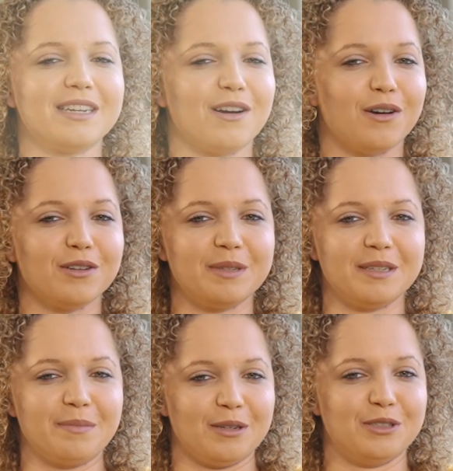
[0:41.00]
called
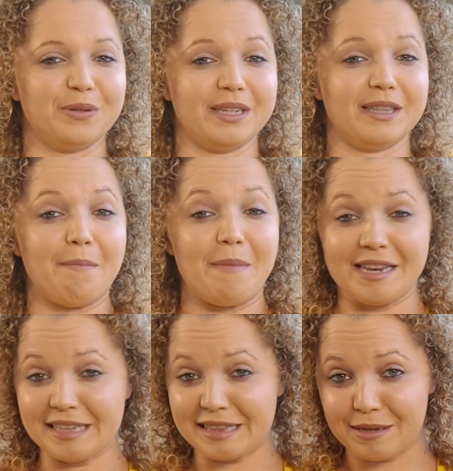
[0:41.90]
me about doing the
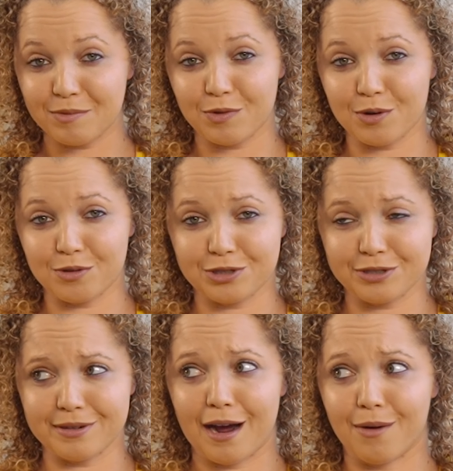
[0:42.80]
Minion themed photo
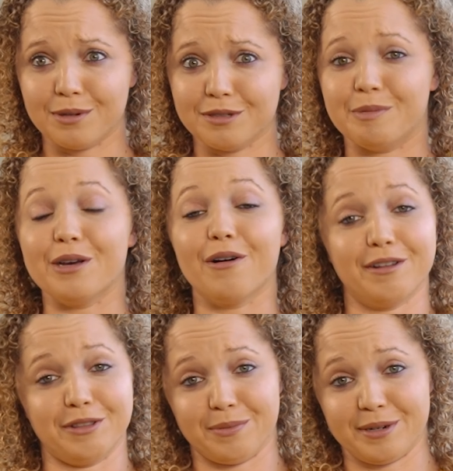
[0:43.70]
shoot, I was
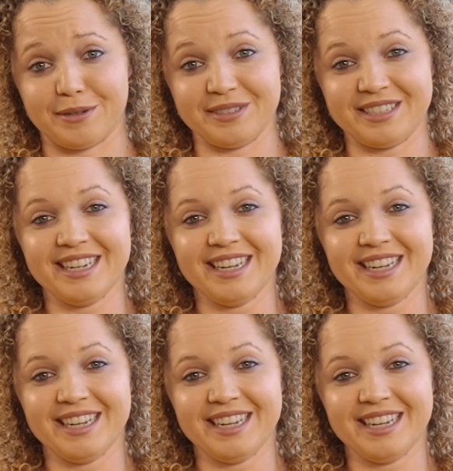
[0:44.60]
beyond thrilled.